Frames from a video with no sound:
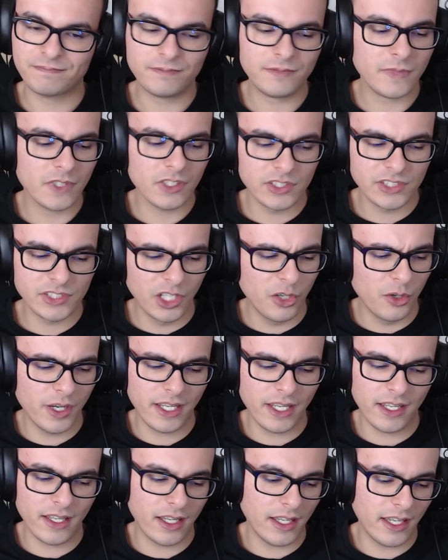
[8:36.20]

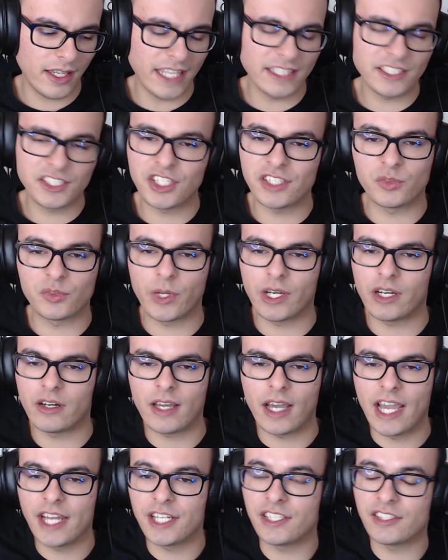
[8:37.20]
So it's just weird.
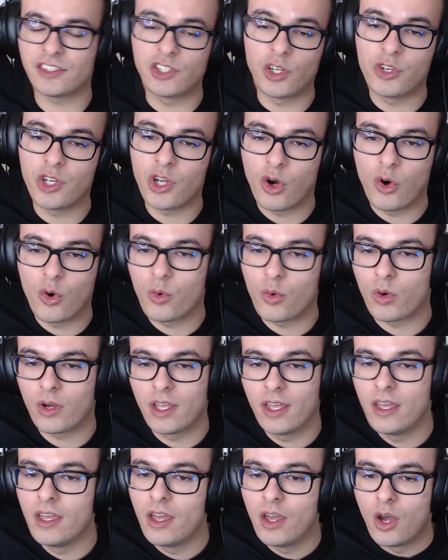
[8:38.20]
I just don't know
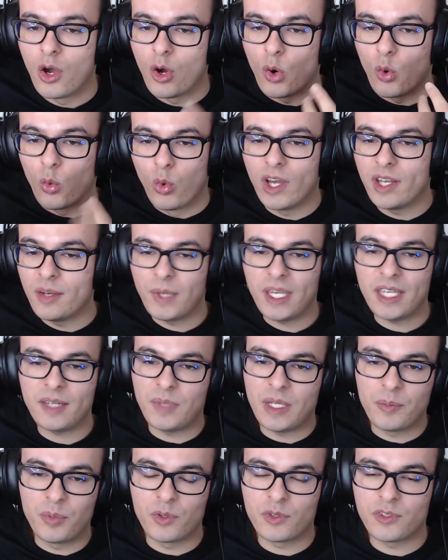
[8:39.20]
what made
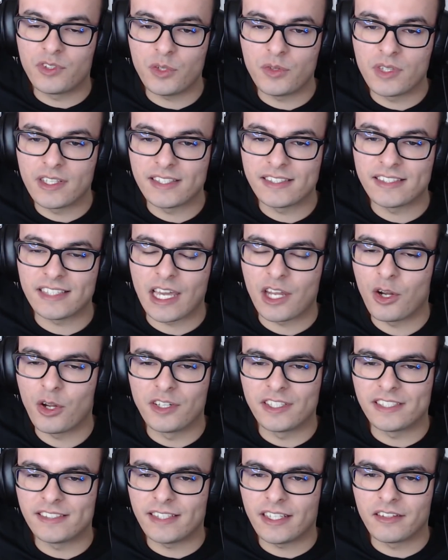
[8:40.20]
people do this. I don't
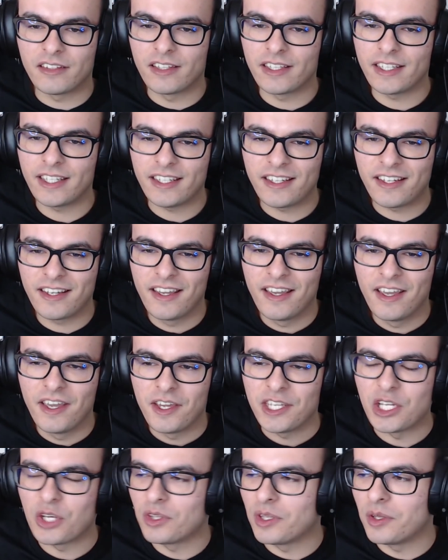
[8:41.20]
understand, like,
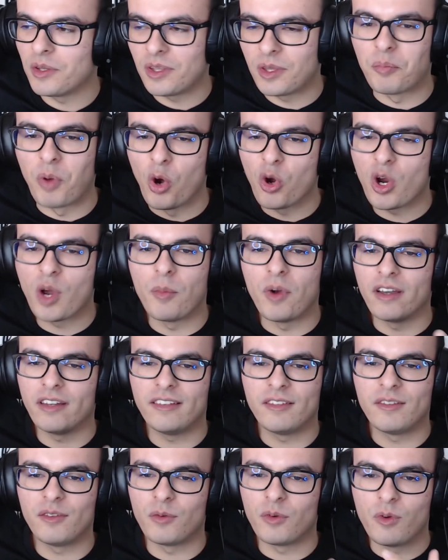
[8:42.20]
you know, the
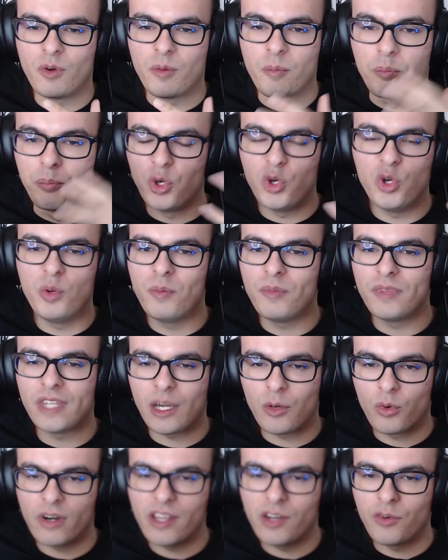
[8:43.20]
Pokemon boom
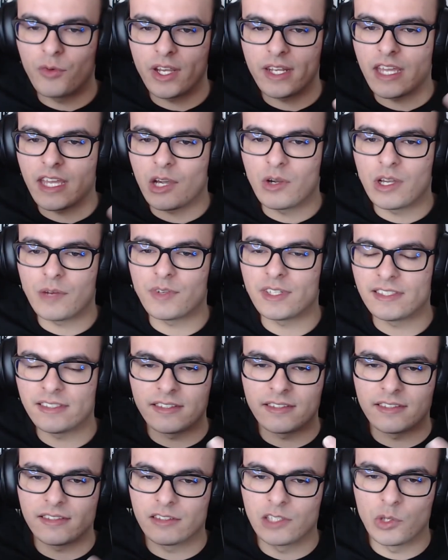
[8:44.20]
that we're in right now, ever
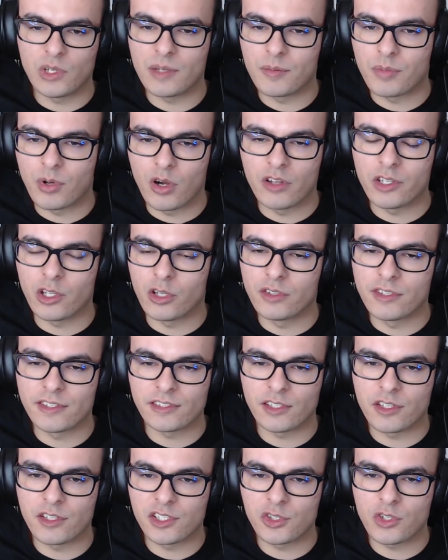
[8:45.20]
since Logan Paul and all those
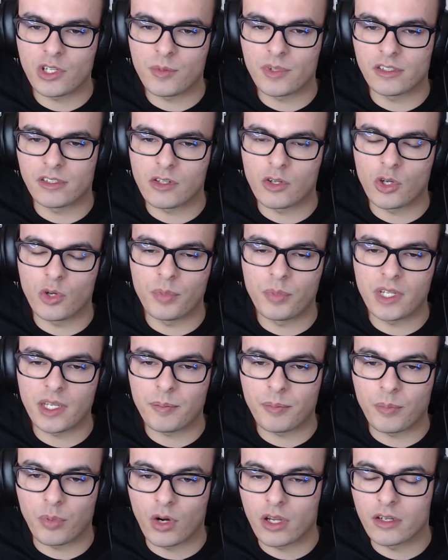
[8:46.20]
other streamers started opening
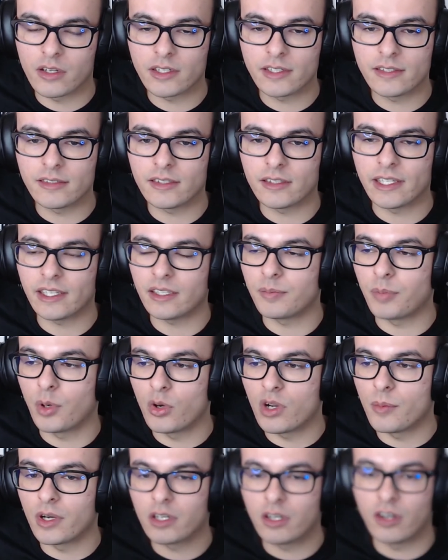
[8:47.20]
product. Like,
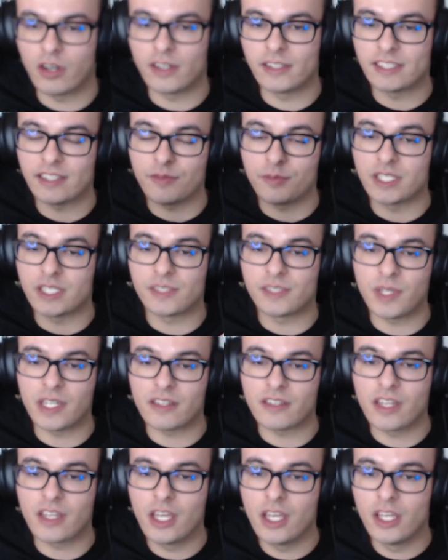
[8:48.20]
Pokemon cards have just been
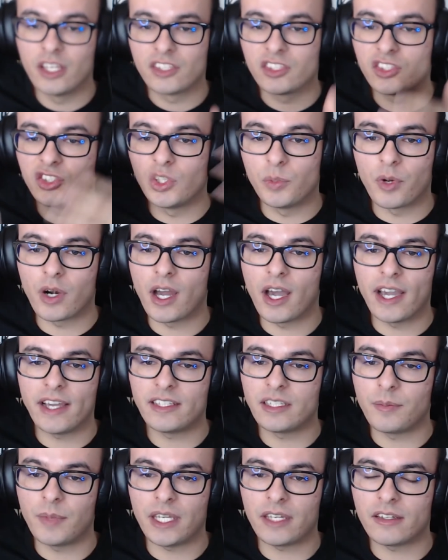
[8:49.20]
in super high
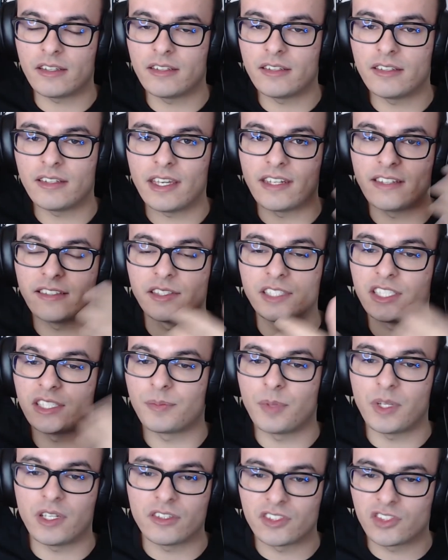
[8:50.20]
demand, and it's
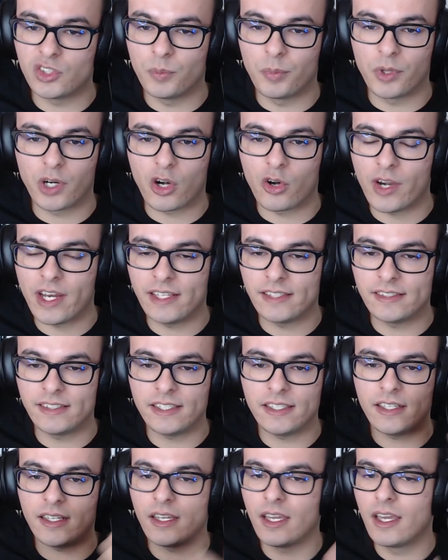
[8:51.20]
just been super
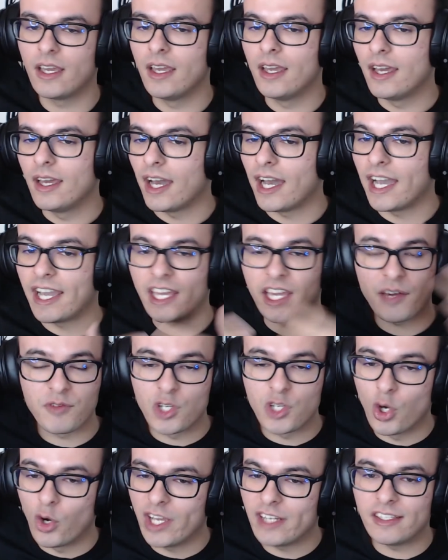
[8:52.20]
crazy. I have
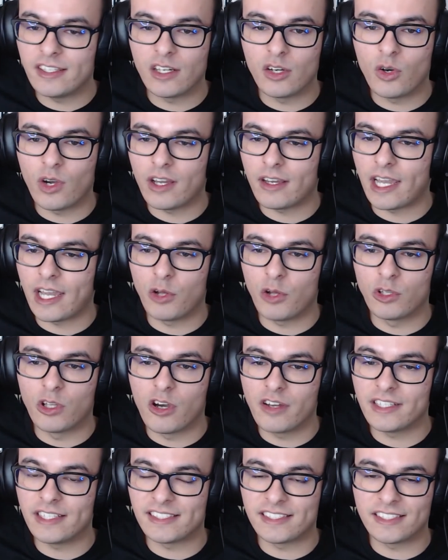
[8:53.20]
no idea how
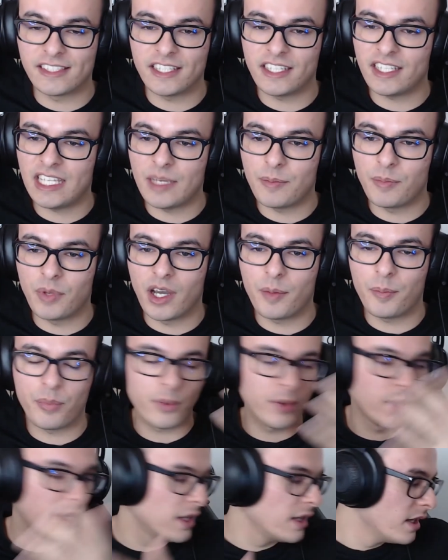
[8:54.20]
long this is going to keep up.
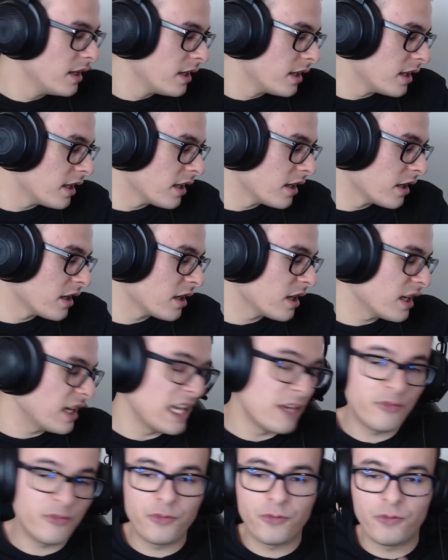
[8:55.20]

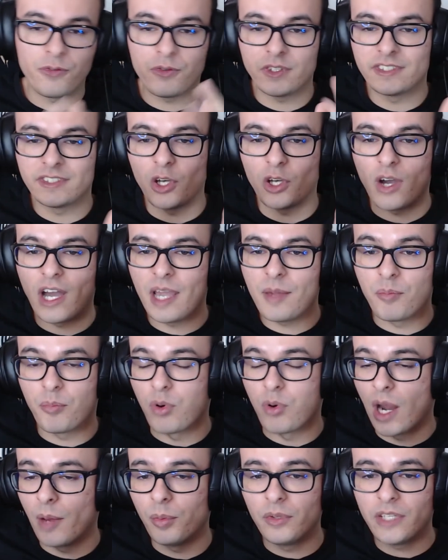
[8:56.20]
So I
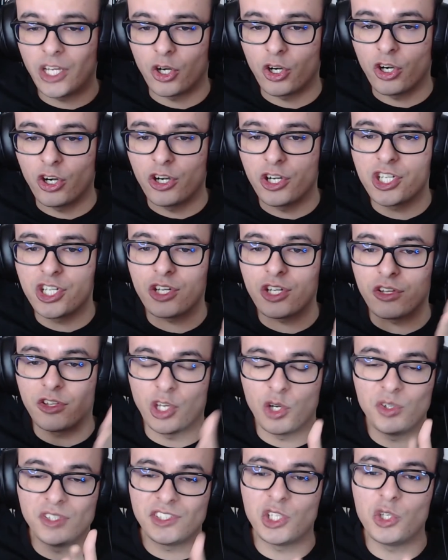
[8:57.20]
probably urge
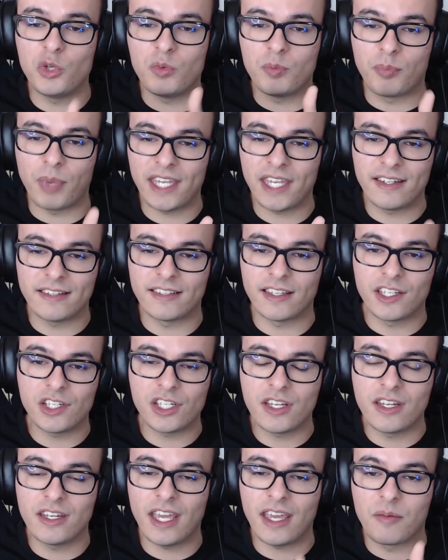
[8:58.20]
those who paid
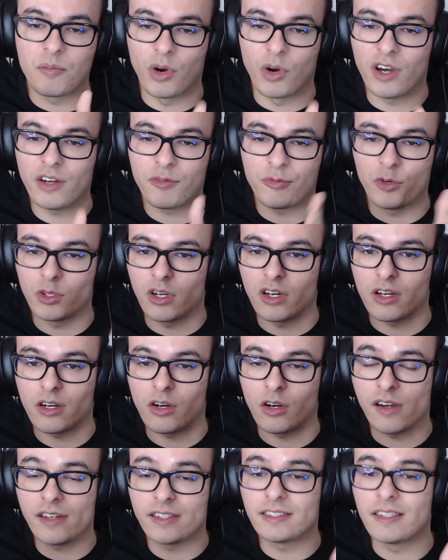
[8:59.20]
attention and bought full art
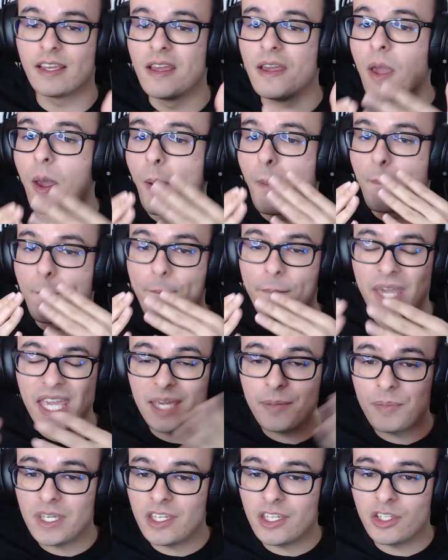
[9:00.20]
cards,
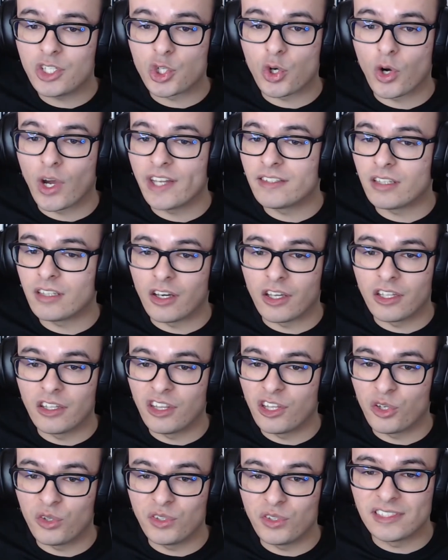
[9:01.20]
maybe try to
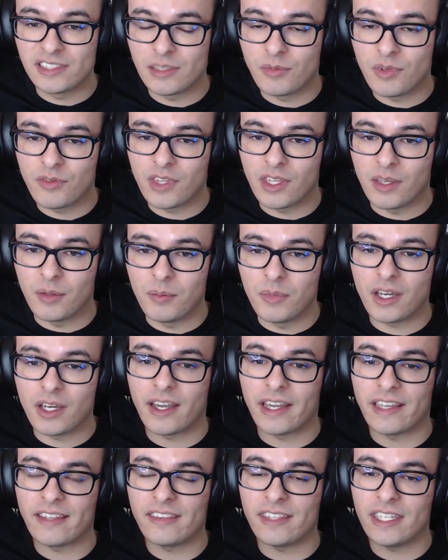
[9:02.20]
unload of them.
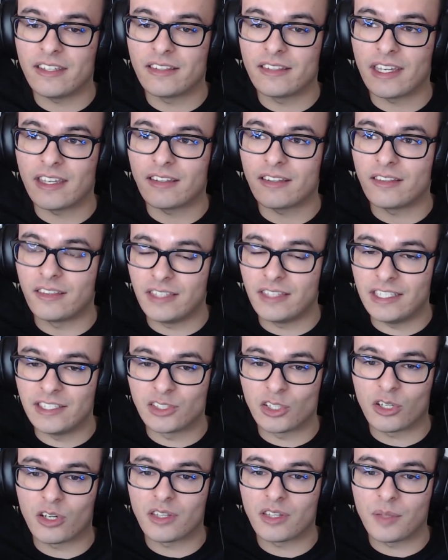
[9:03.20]
I think that
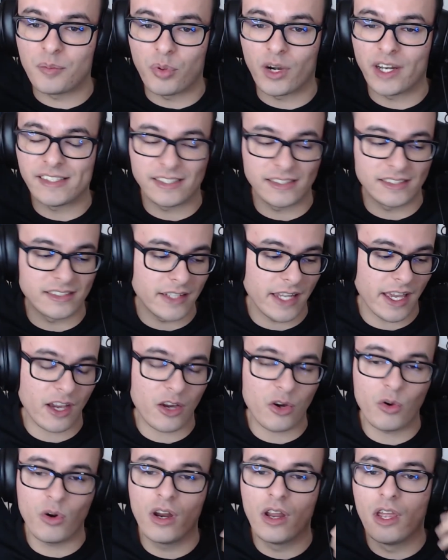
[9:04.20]
the prices
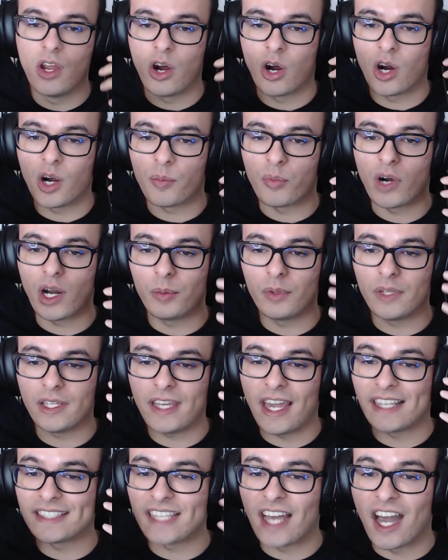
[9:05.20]
now are probably
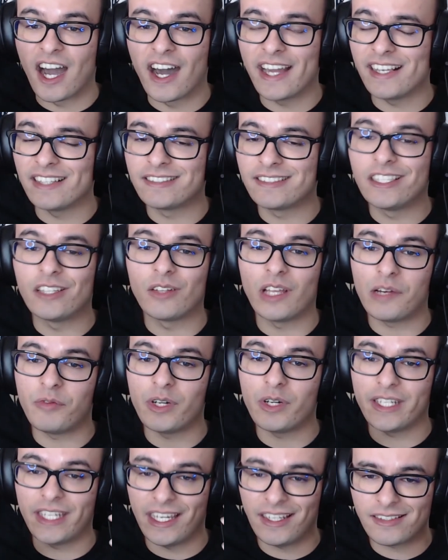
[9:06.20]
as high as they'll
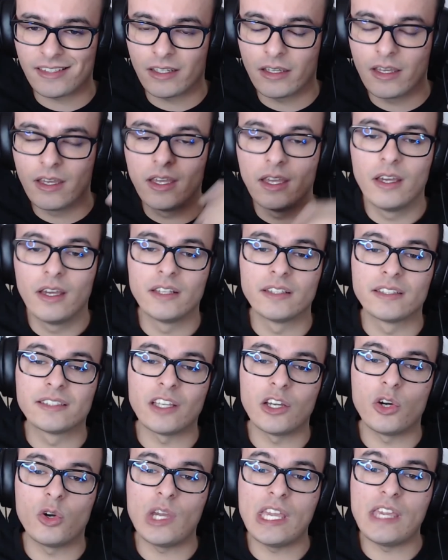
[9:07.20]
ever get.
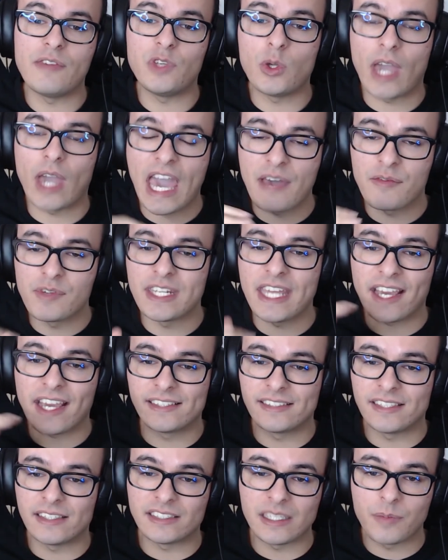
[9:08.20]
So if you have an
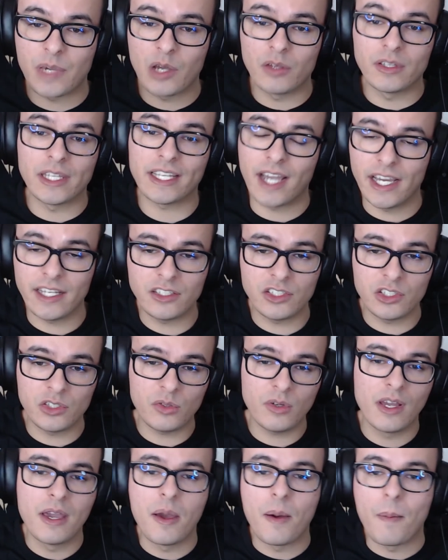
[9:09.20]
excess amount like I
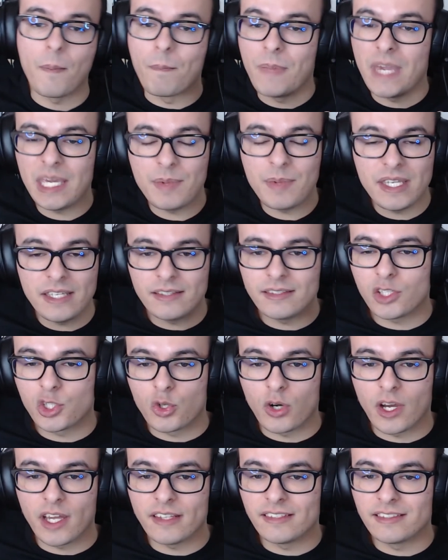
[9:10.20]
do, maybe
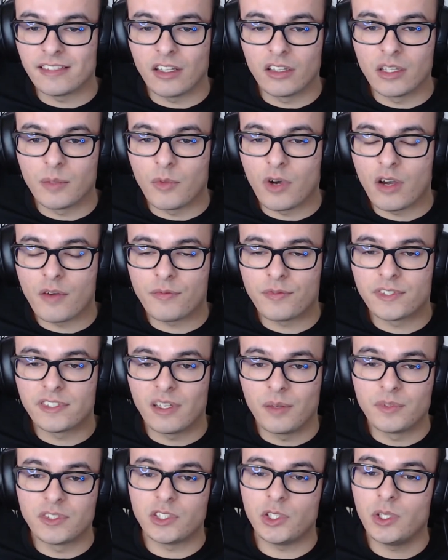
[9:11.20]
try and sell them off
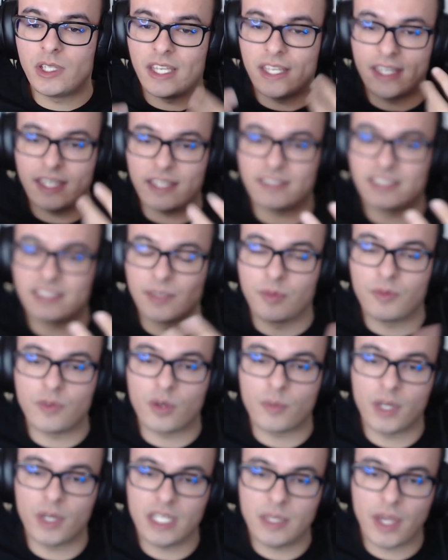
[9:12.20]
some so you can get some of
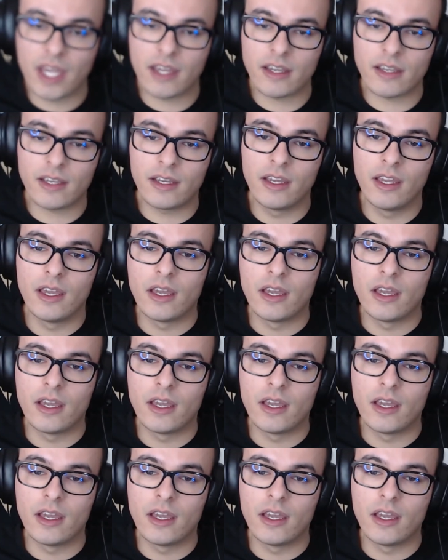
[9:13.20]
your money back.